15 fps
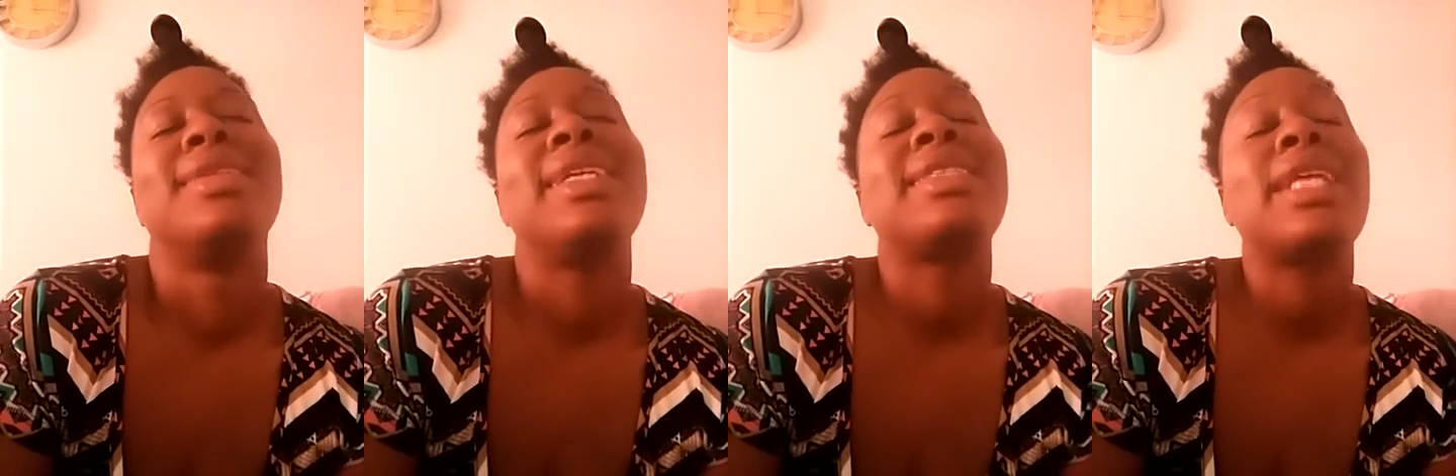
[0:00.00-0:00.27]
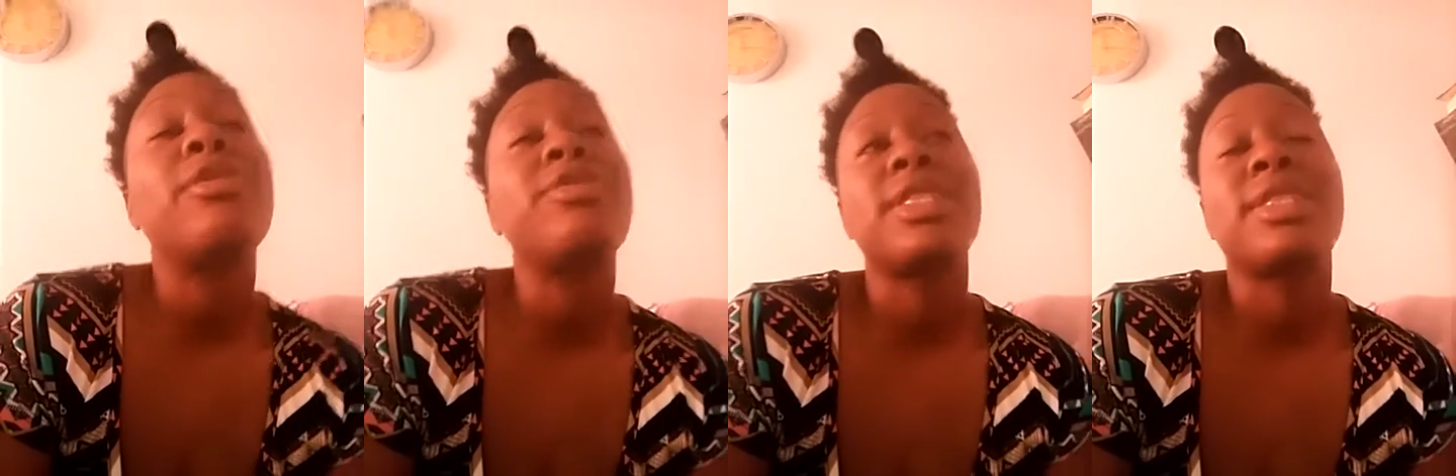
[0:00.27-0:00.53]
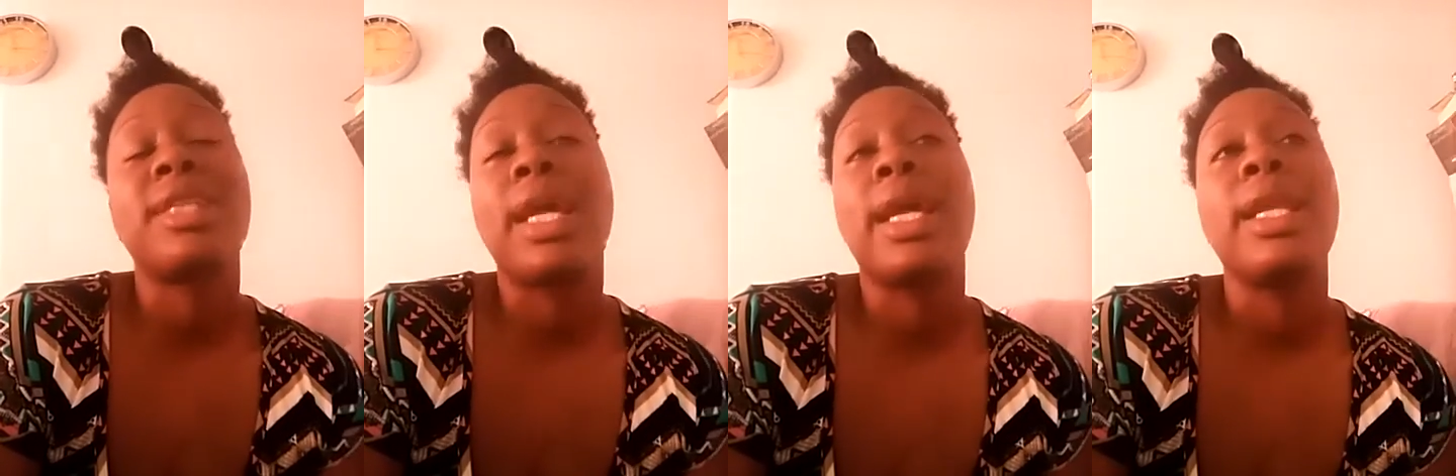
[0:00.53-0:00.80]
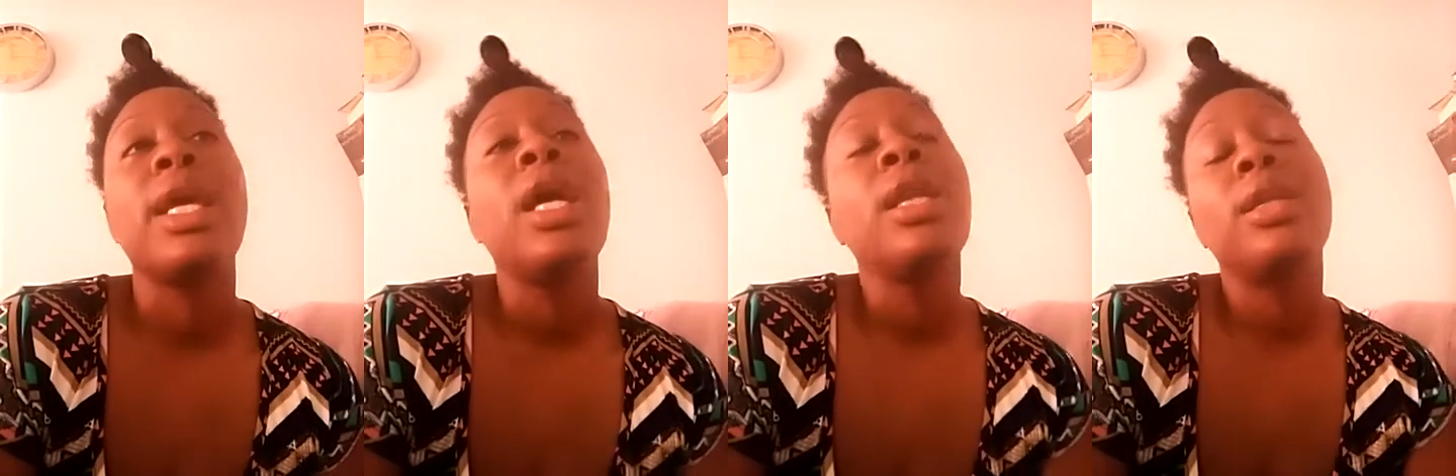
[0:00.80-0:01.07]
instead of just
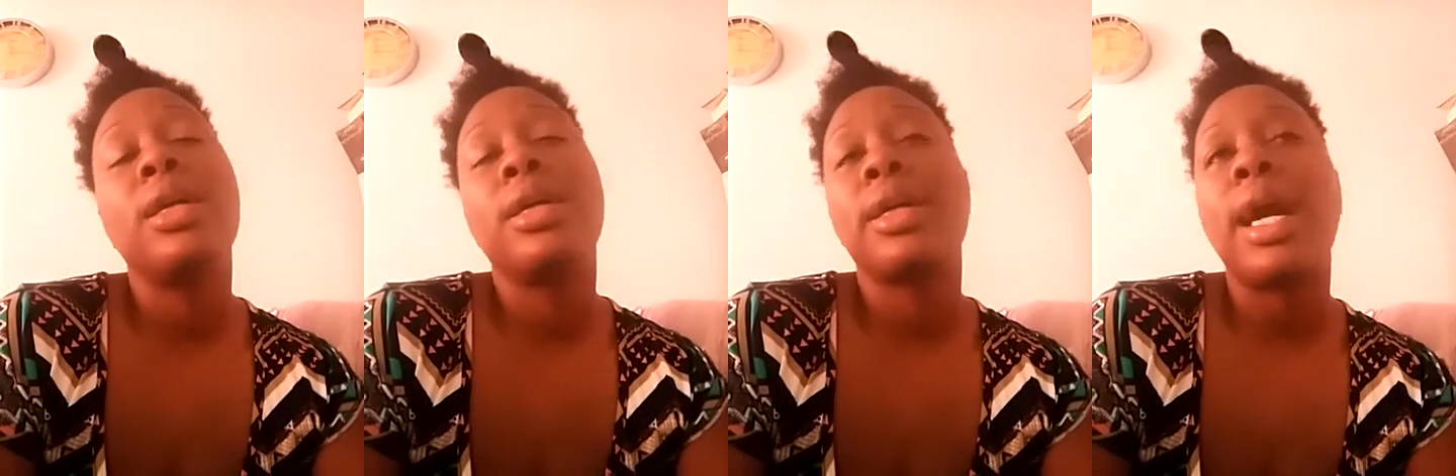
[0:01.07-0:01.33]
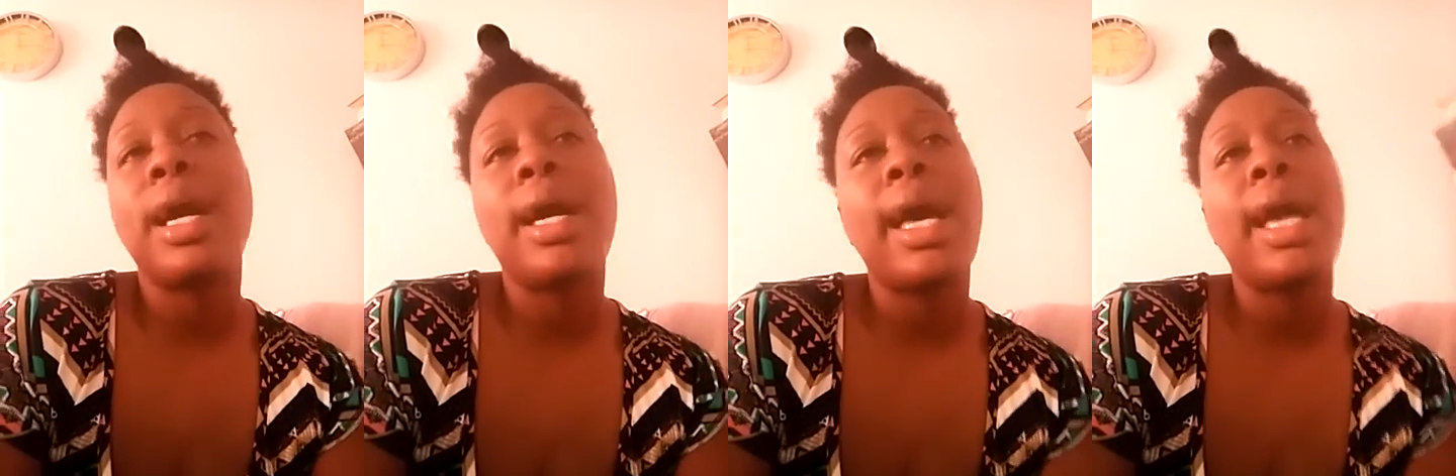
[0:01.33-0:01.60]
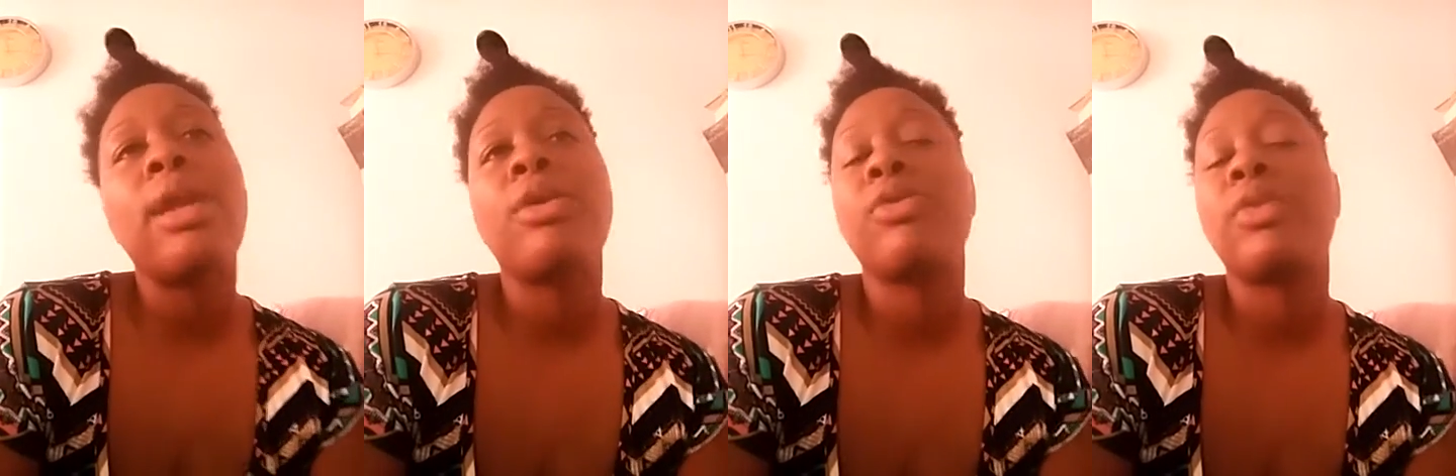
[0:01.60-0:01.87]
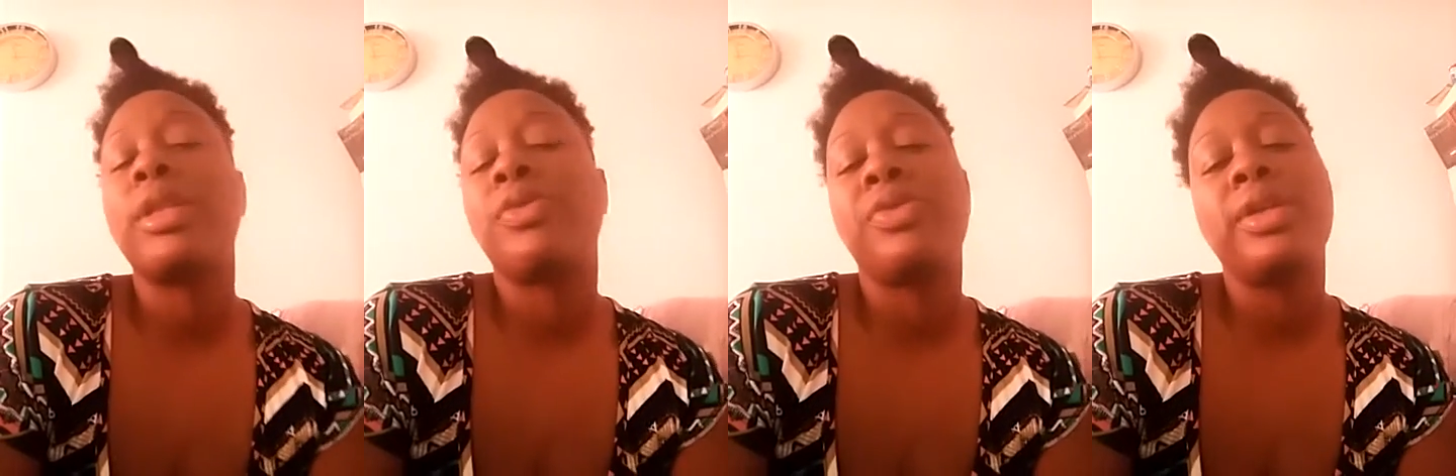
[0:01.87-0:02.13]
saying, look, I don't
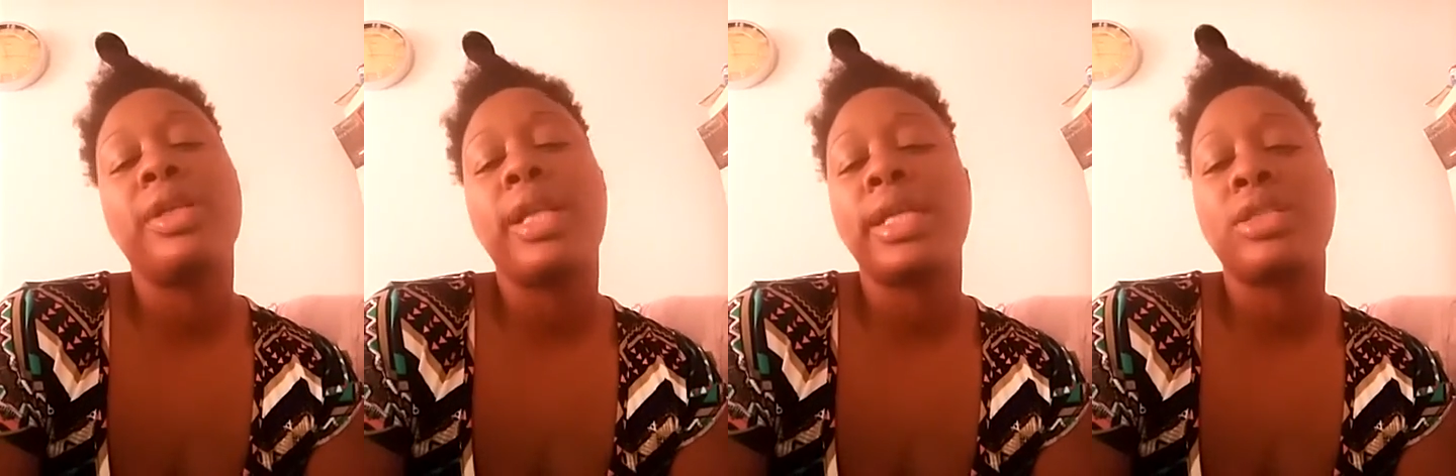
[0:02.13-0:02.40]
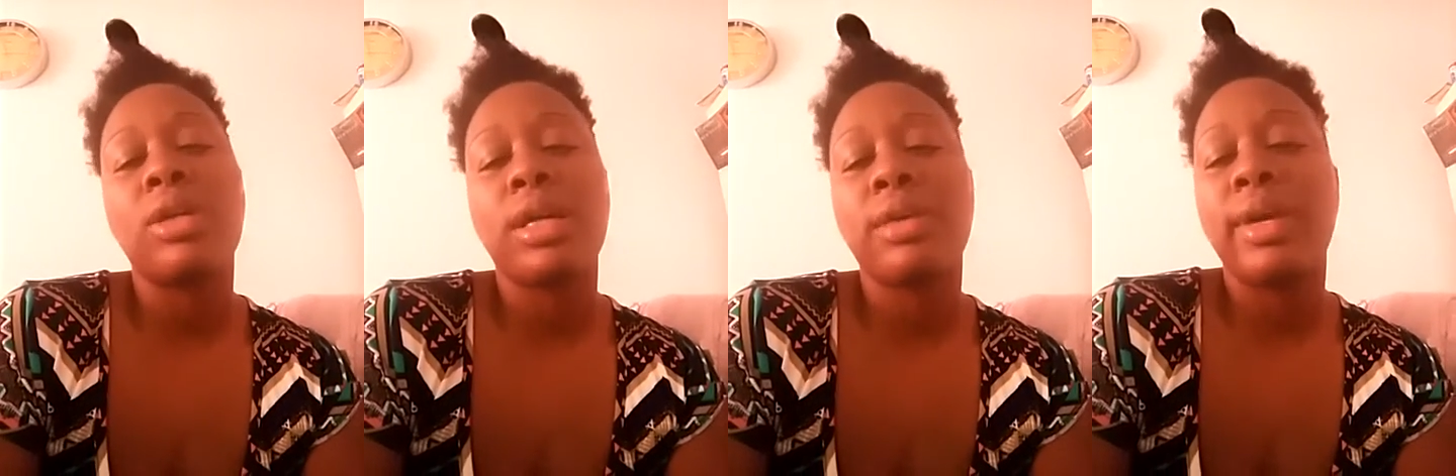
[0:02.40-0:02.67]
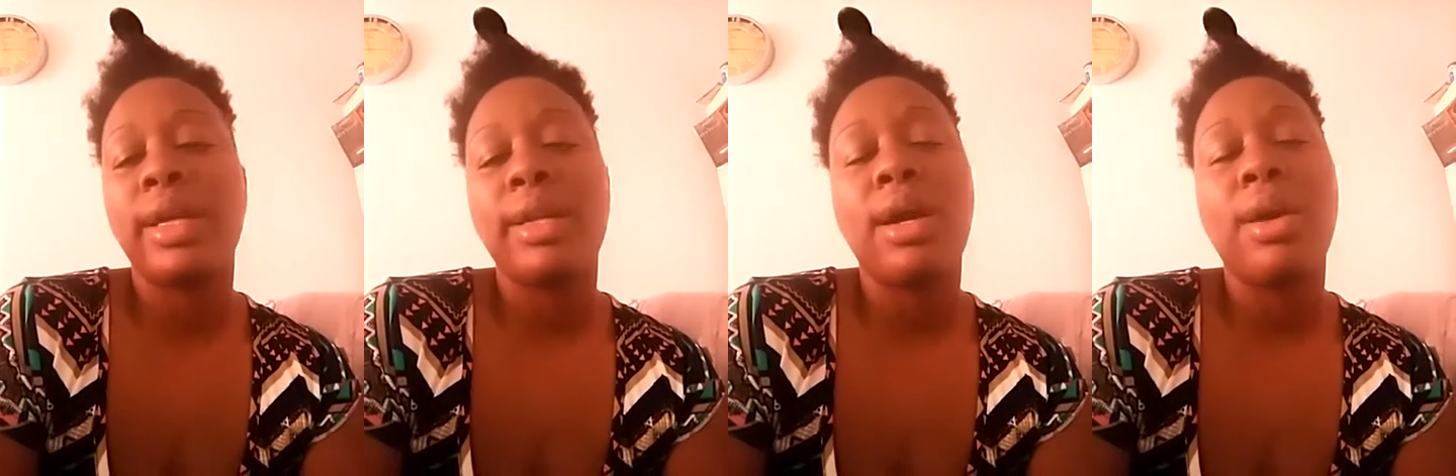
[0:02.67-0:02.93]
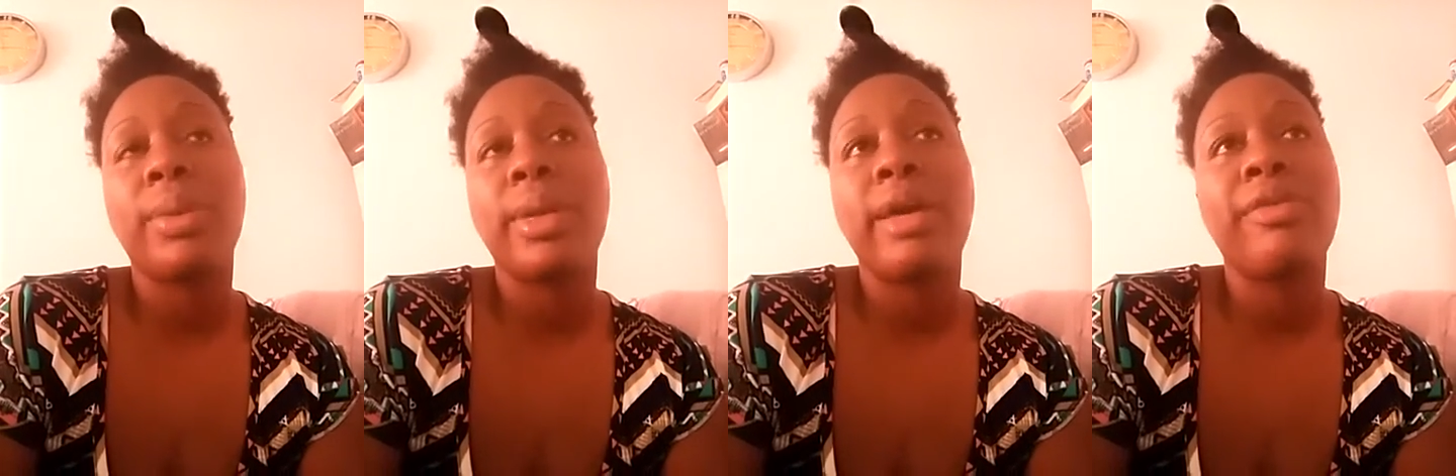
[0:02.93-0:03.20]
really feel like talking right
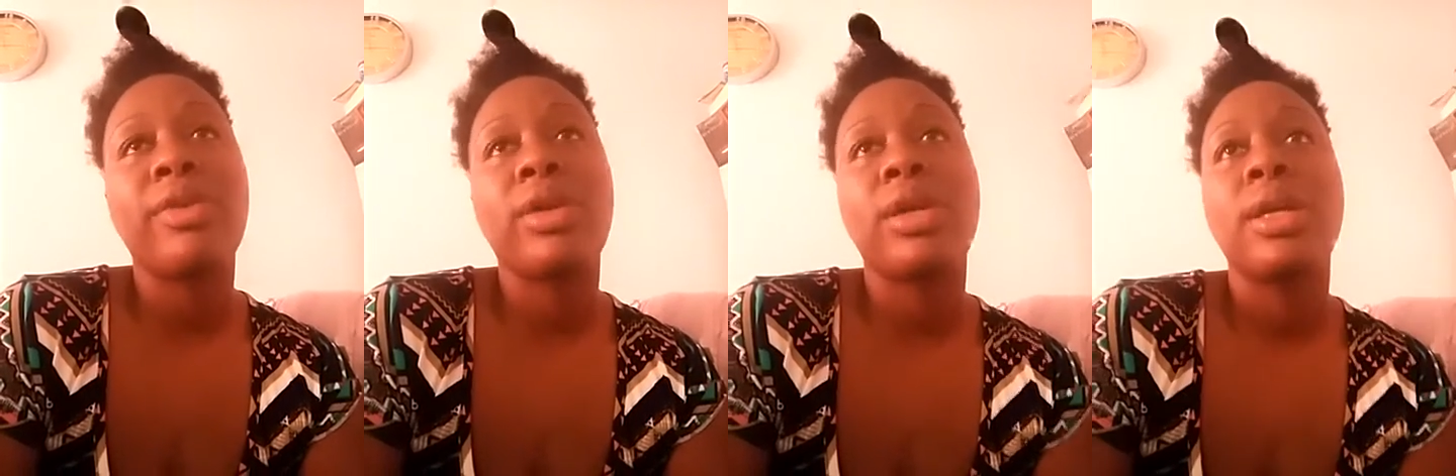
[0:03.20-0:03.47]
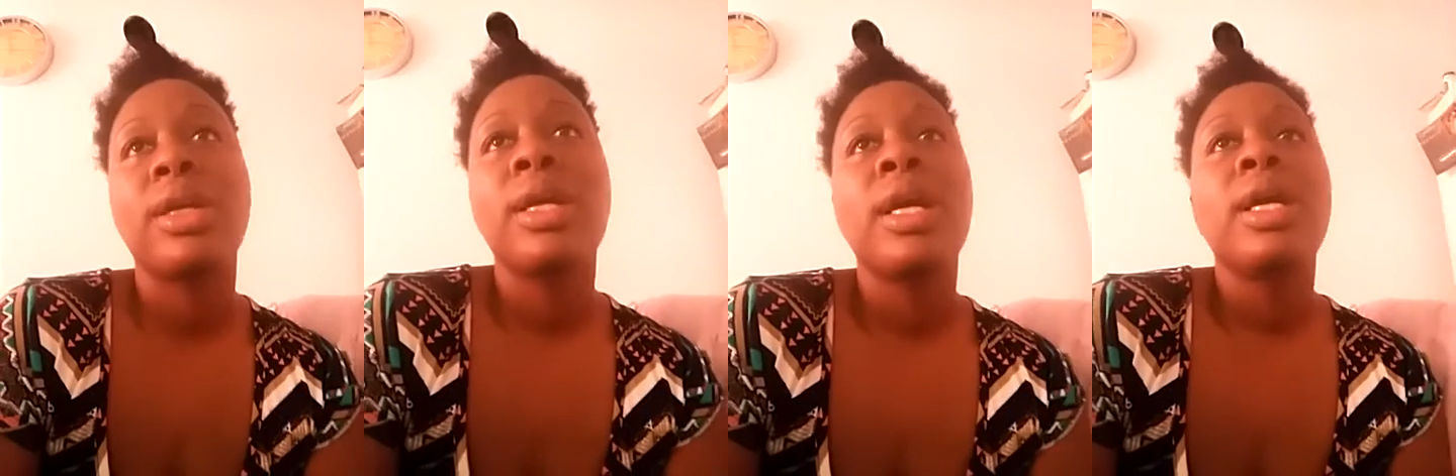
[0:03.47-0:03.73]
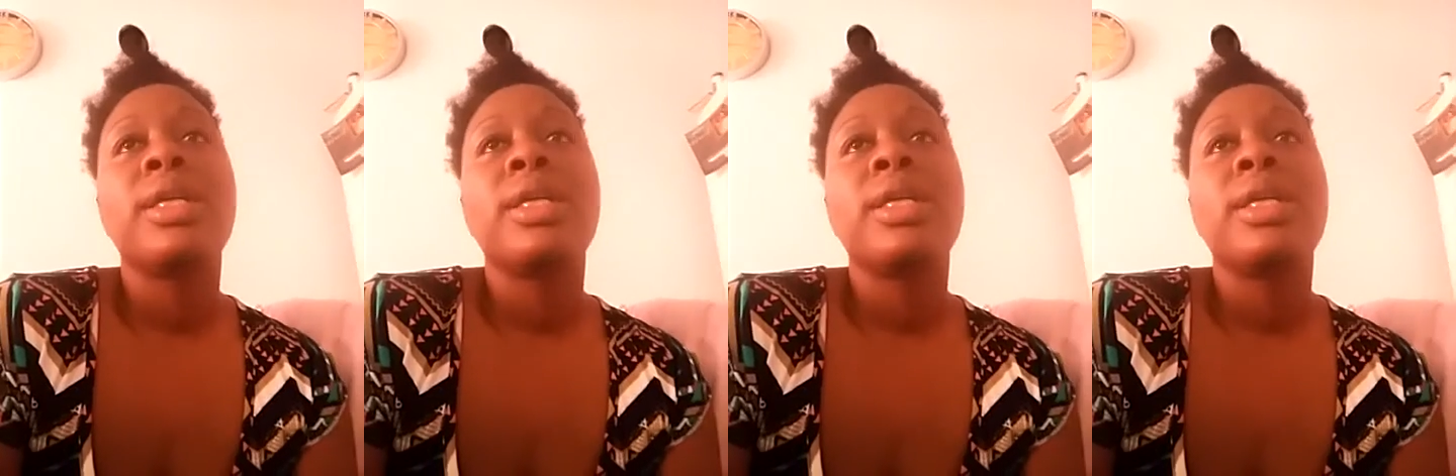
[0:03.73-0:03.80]
now, whatever.